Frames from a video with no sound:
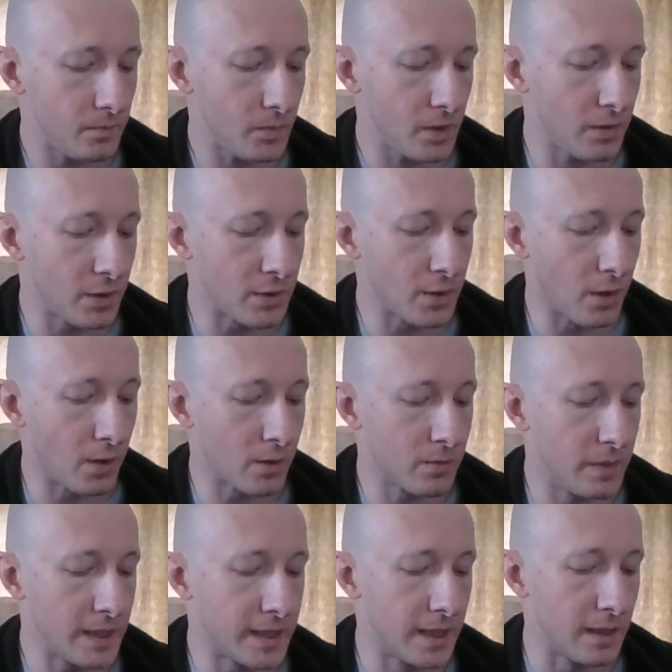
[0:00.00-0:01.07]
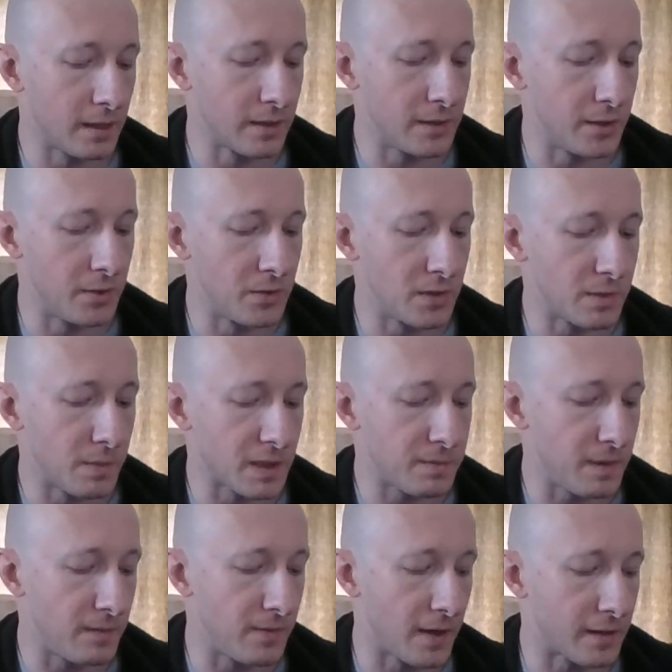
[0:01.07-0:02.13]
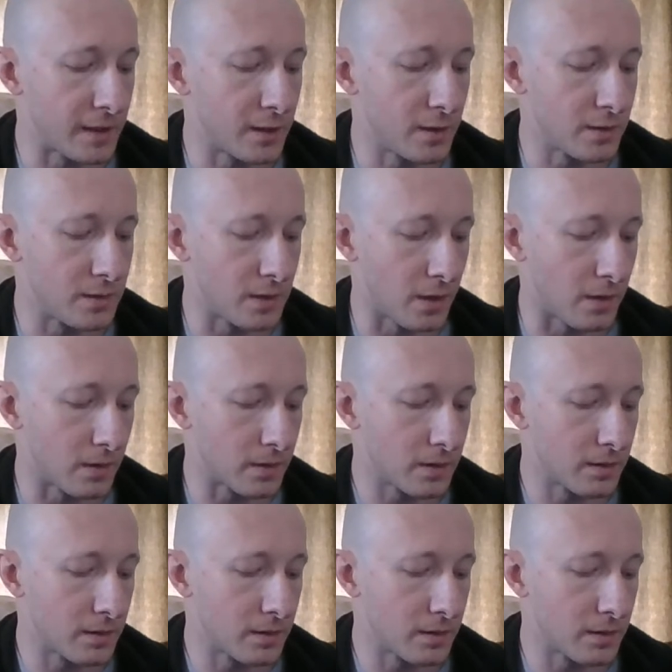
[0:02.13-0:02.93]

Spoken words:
The dog we kill and use must be a very good dog.